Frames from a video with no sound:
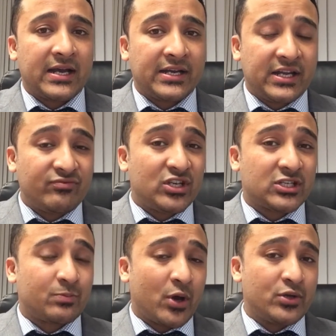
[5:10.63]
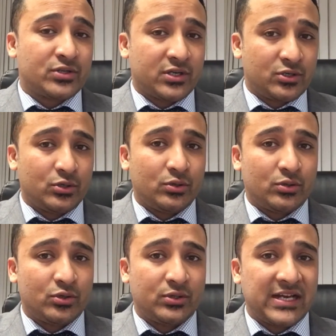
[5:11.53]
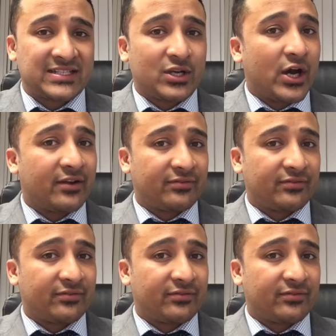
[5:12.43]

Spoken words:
It gives you exposure to that side